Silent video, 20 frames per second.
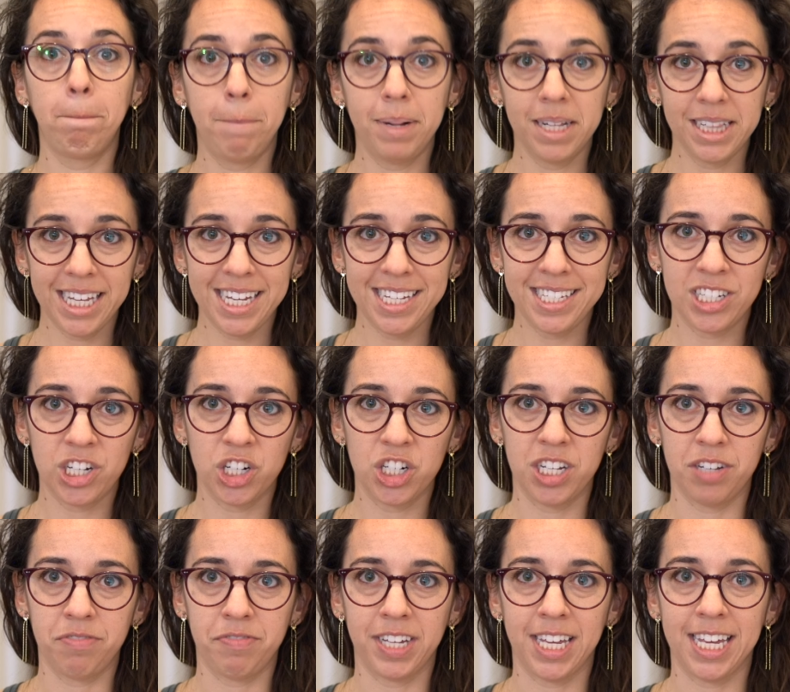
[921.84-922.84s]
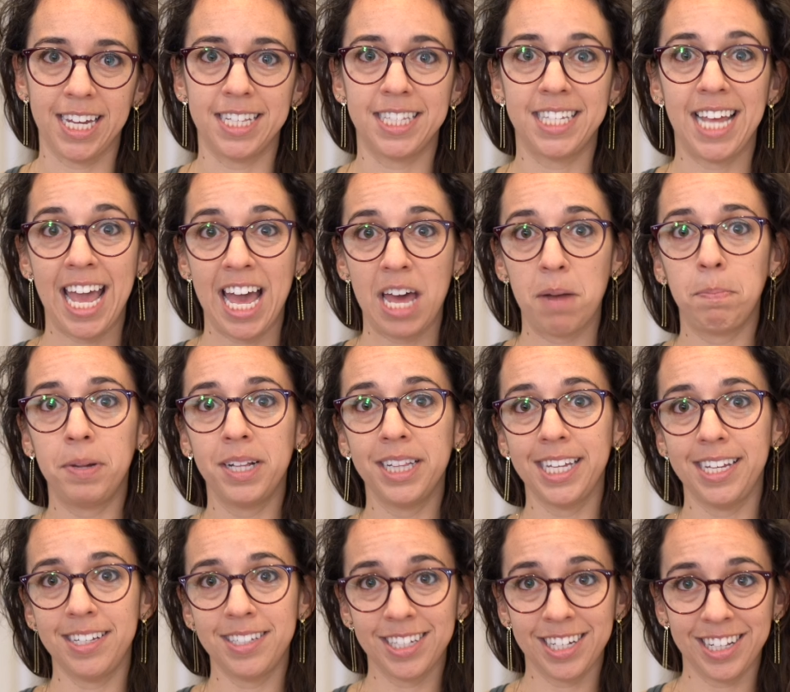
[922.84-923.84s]
police certificates and
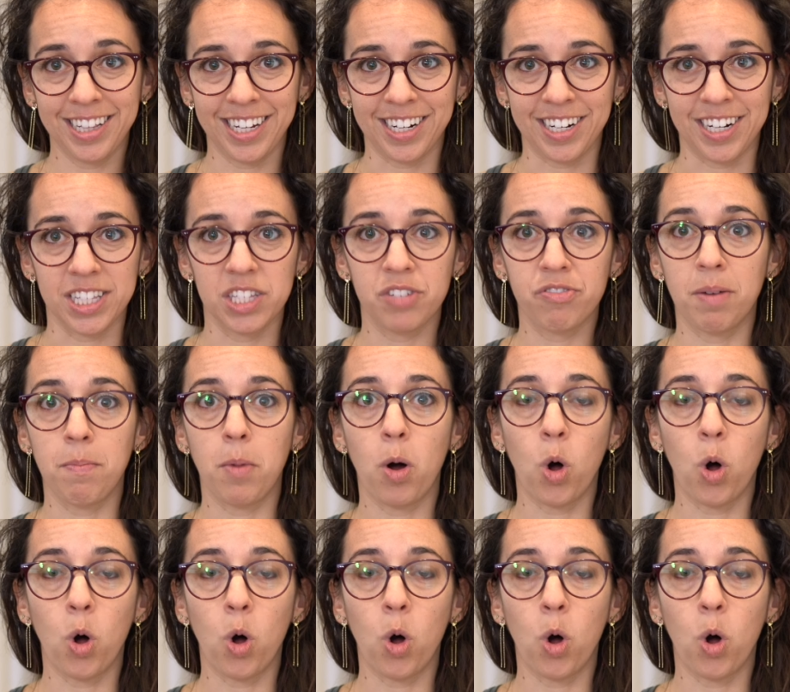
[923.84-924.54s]
police clearance from